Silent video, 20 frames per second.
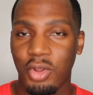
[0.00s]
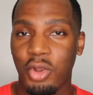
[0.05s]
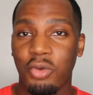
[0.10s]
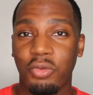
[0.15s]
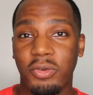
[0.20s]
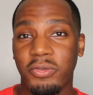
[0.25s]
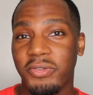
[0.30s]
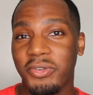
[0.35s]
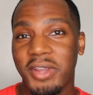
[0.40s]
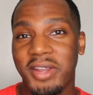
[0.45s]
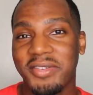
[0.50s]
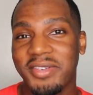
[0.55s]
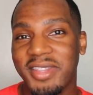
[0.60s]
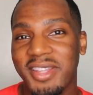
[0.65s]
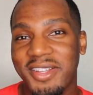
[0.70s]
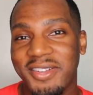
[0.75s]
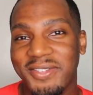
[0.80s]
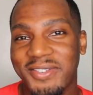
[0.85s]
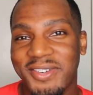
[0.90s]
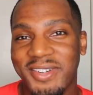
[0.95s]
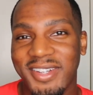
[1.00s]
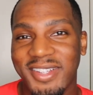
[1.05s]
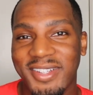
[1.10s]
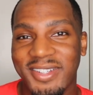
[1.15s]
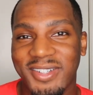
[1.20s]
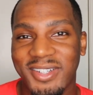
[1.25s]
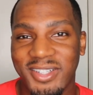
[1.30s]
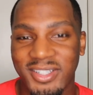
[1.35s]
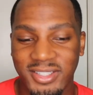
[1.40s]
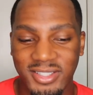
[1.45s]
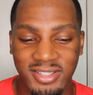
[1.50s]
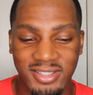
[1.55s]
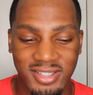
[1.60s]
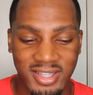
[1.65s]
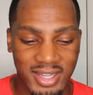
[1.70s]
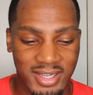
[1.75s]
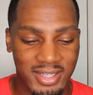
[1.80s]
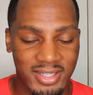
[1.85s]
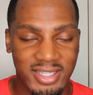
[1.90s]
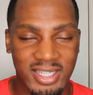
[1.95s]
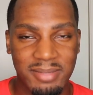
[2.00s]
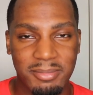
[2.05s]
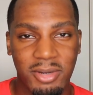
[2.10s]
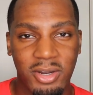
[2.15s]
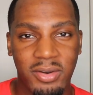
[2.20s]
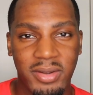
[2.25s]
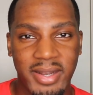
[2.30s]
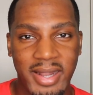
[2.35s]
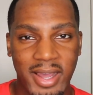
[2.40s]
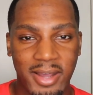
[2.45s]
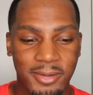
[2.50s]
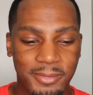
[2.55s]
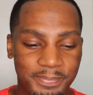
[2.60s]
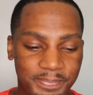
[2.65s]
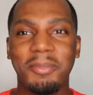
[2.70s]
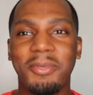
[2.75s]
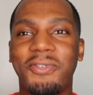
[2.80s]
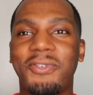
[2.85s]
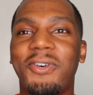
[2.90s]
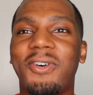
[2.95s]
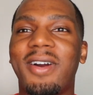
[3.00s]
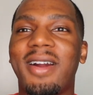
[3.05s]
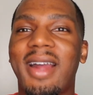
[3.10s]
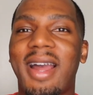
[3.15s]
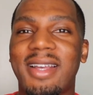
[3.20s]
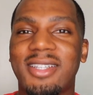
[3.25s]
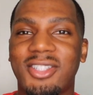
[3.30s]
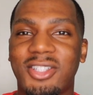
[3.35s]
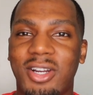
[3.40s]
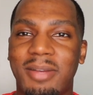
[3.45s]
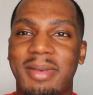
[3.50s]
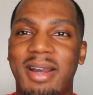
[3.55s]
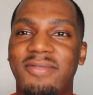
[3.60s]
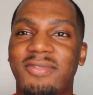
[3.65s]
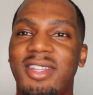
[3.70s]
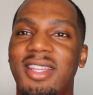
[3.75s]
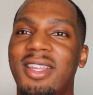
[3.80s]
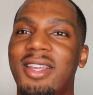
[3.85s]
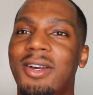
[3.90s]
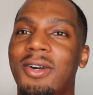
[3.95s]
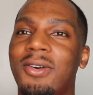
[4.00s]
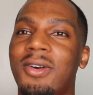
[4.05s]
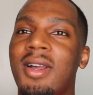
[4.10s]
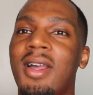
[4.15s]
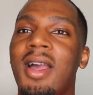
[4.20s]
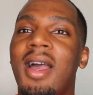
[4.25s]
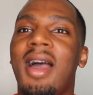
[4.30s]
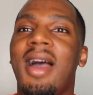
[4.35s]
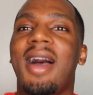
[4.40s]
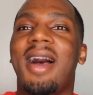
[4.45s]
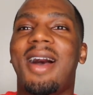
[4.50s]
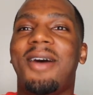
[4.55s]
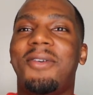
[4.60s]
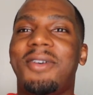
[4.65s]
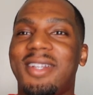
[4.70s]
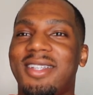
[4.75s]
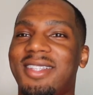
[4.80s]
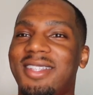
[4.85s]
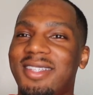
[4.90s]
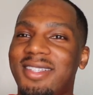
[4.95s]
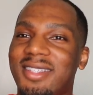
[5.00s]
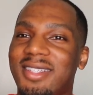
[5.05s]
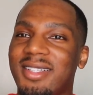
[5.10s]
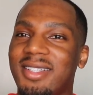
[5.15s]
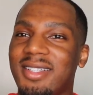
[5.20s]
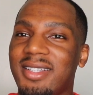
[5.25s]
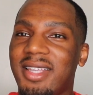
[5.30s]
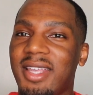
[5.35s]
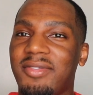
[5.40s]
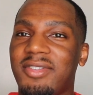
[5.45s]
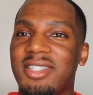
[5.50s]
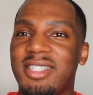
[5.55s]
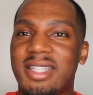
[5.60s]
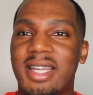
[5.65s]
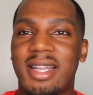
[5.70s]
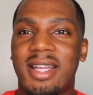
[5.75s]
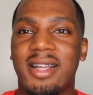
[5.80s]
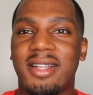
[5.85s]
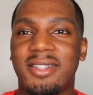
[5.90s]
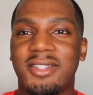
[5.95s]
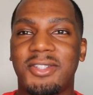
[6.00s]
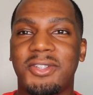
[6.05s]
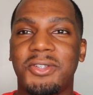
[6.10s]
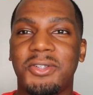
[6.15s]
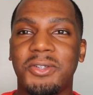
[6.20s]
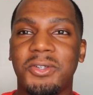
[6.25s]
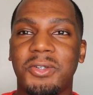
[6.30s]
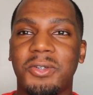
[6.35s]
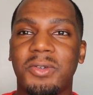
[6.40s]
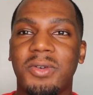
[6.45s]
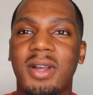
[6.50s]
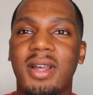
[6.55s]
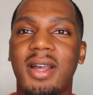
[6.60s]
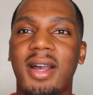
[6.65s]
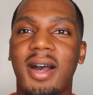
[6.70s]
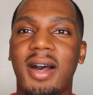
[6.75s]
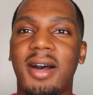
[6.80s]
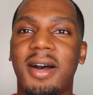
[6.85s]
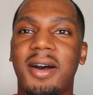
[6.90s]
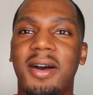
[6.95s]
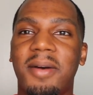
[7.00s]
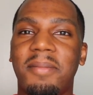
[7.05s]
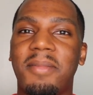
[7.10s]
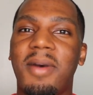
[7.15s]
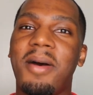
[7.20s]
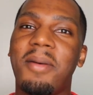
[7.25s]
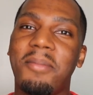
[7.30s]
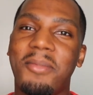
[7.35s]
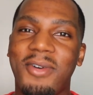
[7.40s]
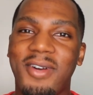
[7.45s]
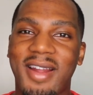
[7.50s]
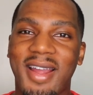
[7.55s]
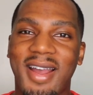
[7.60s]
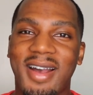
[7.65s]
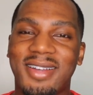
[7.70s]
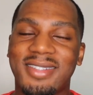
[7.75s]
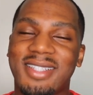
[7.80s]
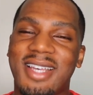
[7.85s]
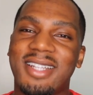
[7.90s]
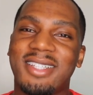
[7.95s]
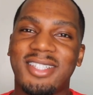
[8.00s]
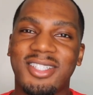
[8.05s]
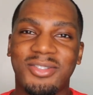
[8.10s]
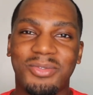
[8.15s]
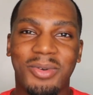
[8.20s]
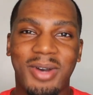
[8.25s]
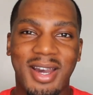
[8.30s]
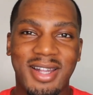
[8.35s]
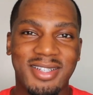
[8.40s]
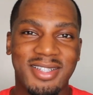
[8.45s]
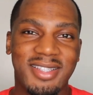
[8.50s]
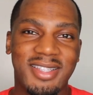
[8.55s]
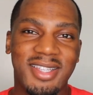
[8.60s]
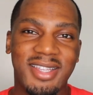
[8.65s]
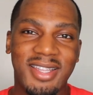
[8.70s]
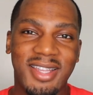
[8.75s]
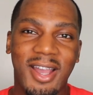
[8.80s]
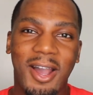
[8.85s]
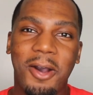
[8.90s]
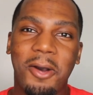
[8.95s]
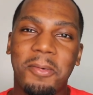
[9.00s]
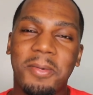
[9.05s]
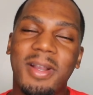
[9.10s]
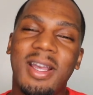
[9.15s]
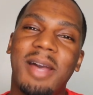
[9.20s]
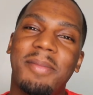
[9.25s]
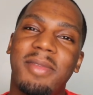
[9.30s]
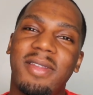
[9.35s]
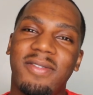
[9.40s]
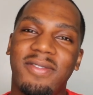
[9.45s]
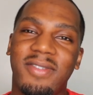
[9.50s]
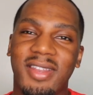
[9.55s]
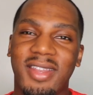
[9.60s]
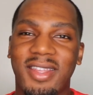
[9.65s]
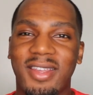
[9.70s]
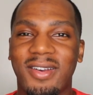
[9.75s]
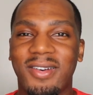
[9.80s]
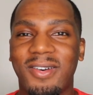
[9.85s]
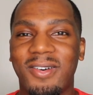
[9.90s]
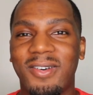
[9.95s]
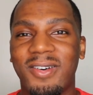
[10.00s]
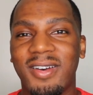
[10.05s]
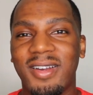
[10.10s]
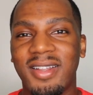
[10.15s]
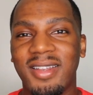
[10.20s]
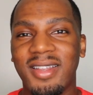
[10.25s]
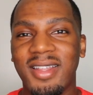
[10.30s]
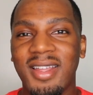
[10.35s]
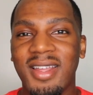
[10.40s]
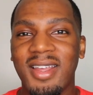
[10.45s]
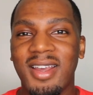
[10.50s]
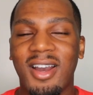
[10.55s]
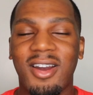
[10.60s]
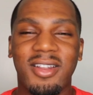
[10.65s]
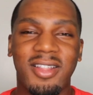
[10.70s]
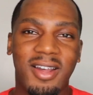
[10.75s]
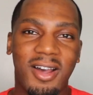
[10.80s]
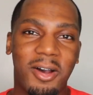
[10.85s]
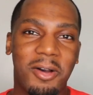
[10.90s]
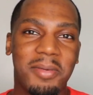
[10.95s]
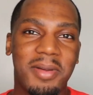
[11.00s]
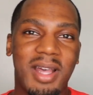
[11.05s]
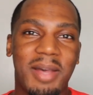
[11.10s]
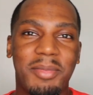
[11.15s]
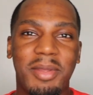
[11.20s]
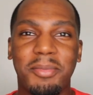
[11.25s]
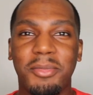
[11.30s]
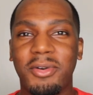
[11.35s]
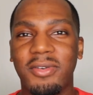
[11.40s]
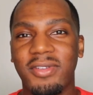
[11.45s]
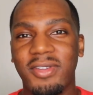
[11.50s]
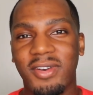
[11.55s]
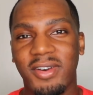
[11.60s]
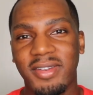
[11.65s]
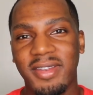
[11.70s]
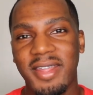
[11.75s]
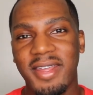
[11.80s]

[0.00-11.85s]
review everything for you or kind of demo it out. Before I start my video, I wanted to give a shout out to Morehouse. I just watched the Homecoming video on, or the Homecoming movie on